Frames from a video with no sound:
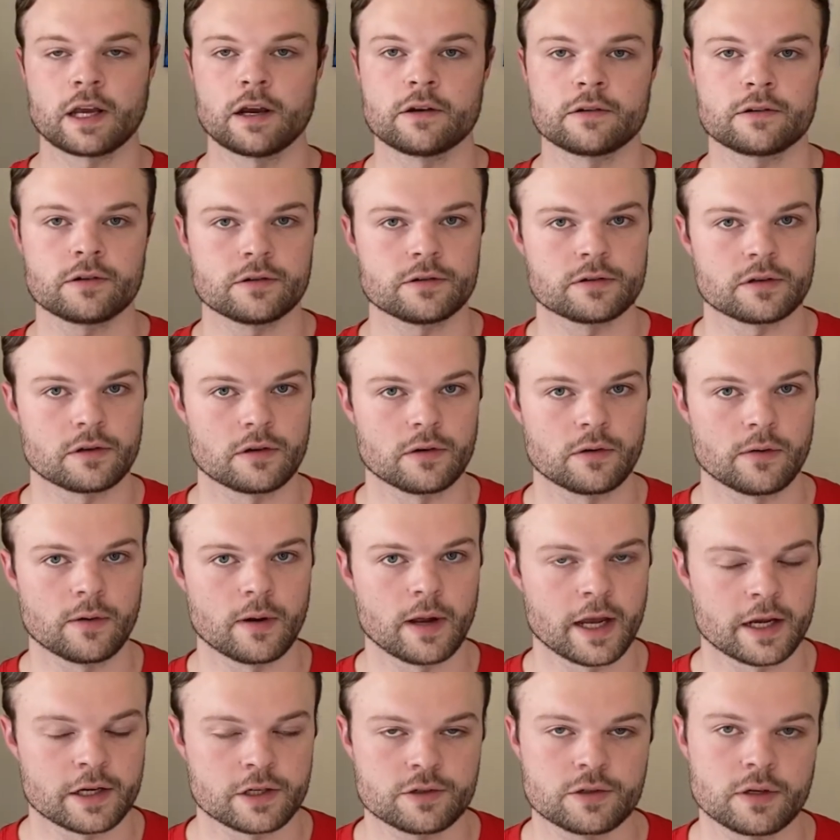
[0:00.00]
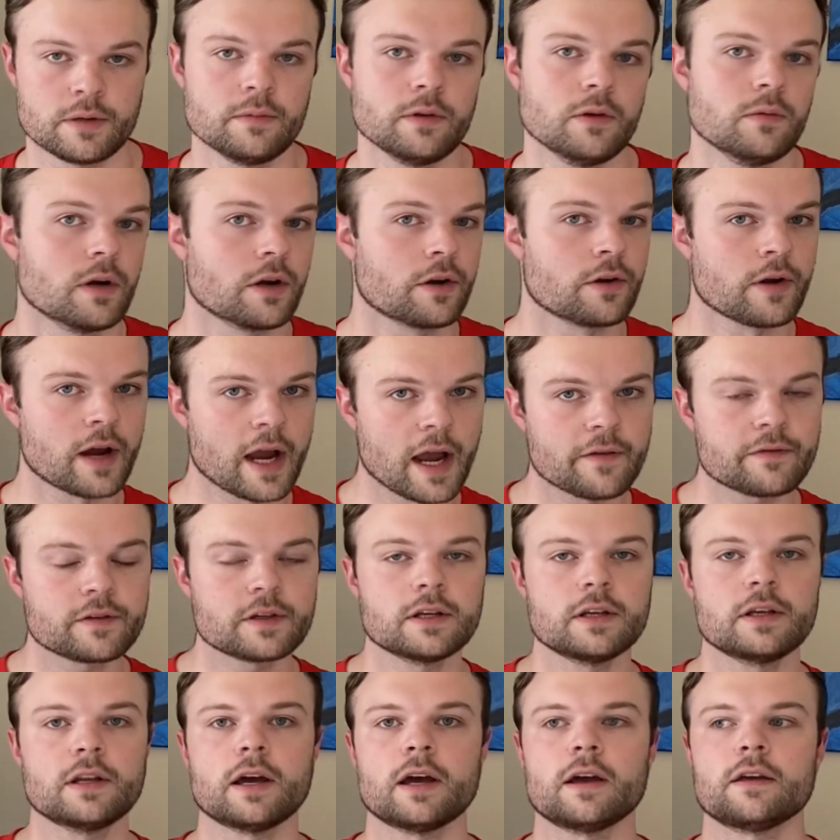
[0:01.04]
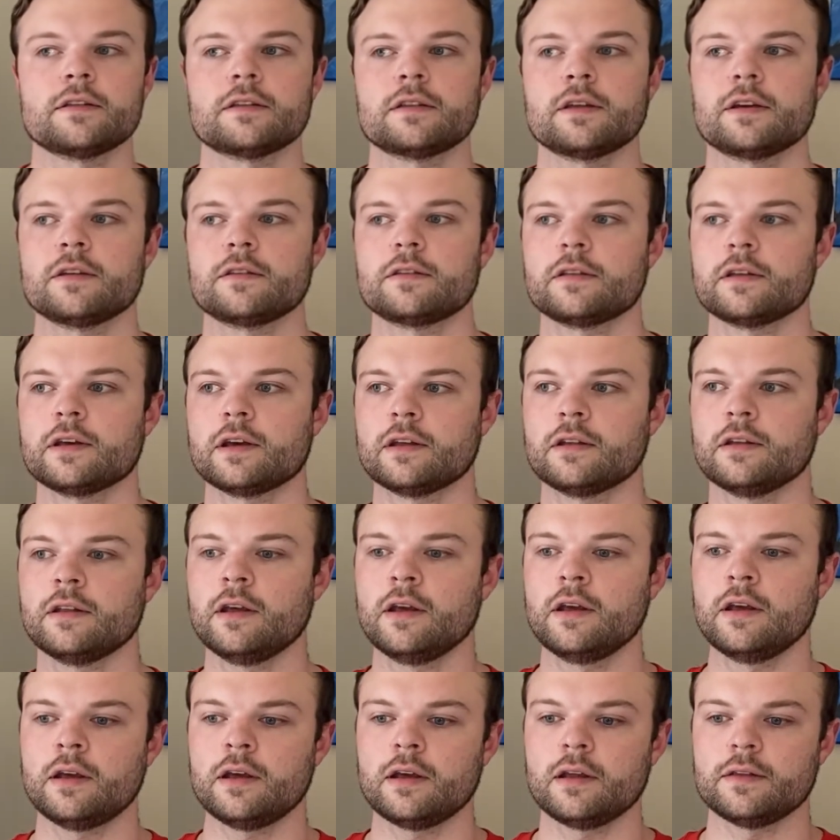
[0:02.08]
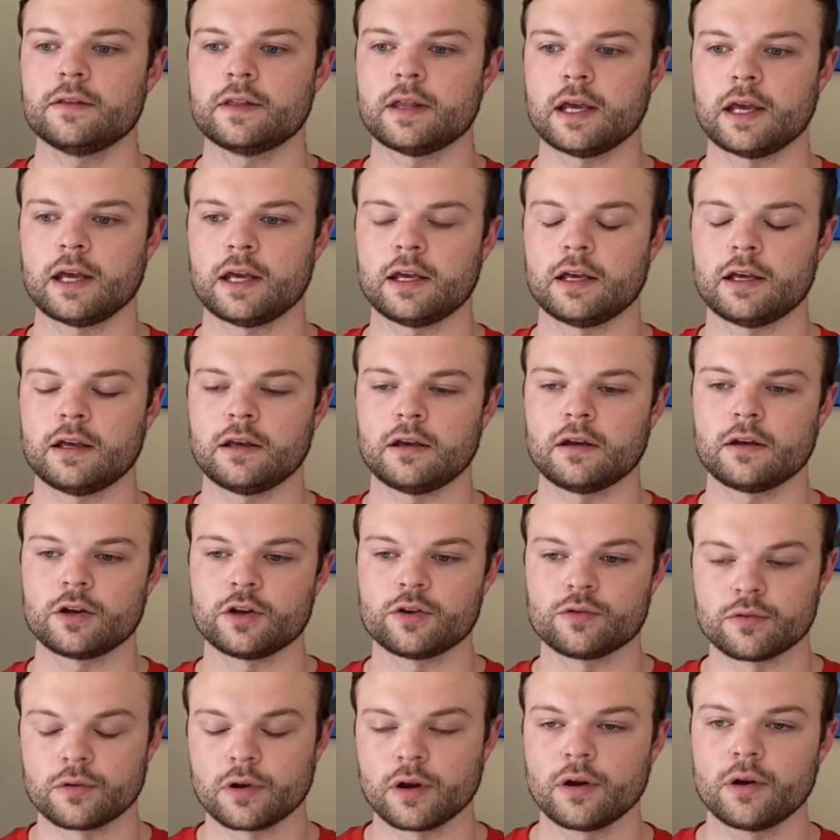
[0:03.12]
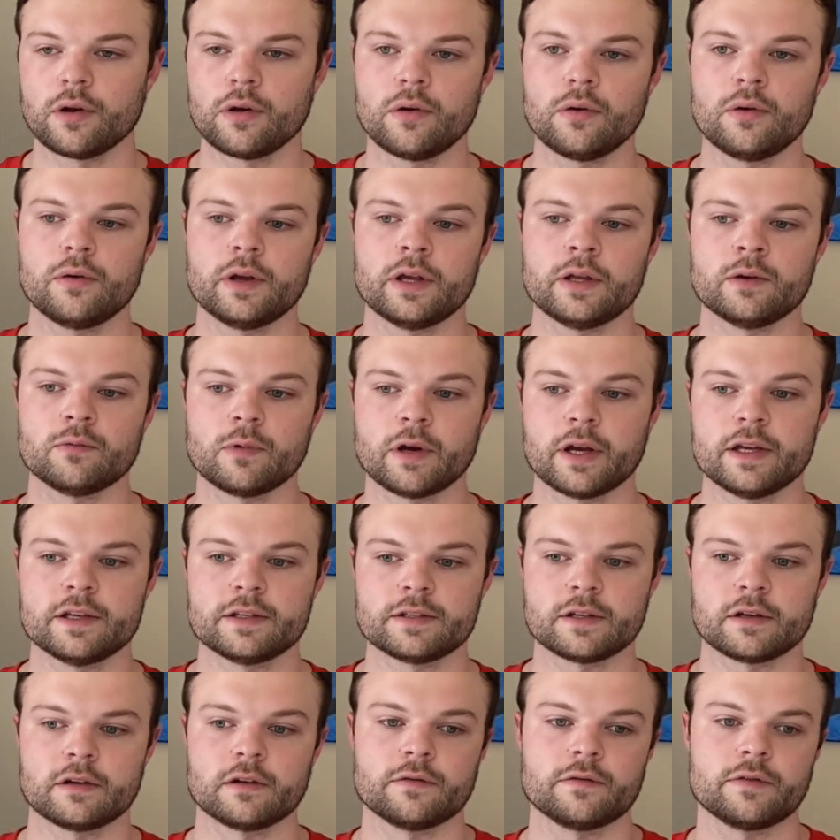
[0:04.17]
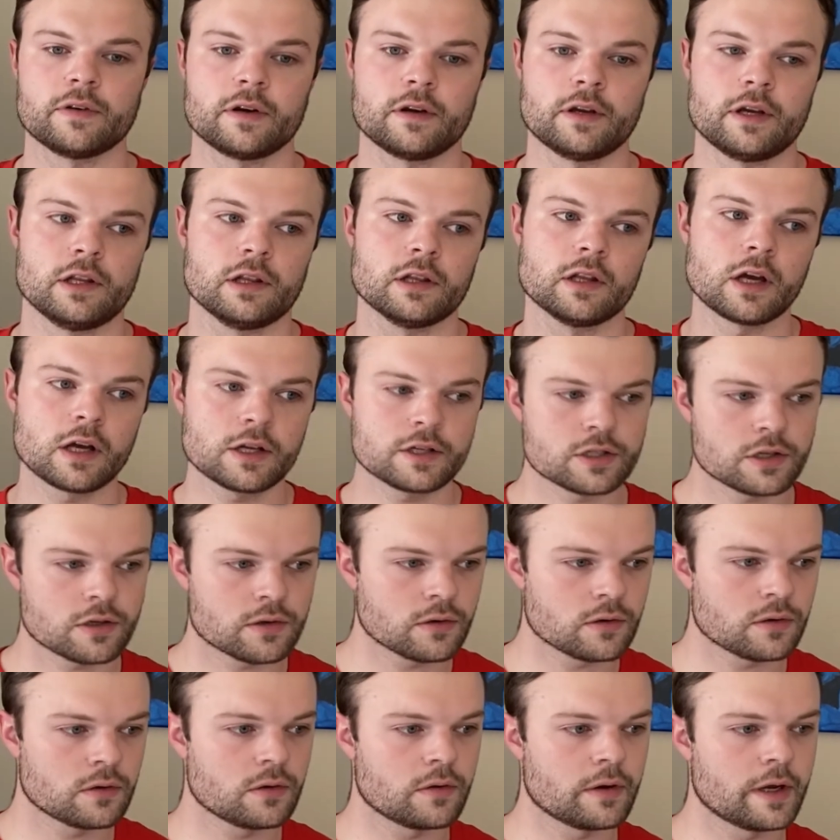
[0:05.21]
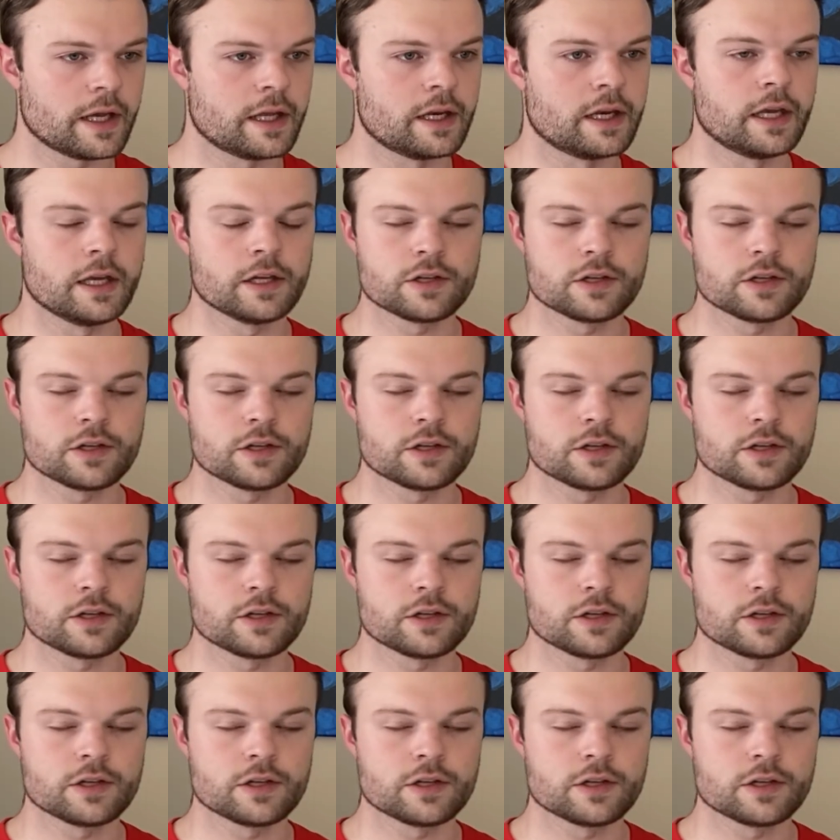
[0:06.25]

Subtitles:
characters are extremely well crafted. I think that they grow in ways that are very logical and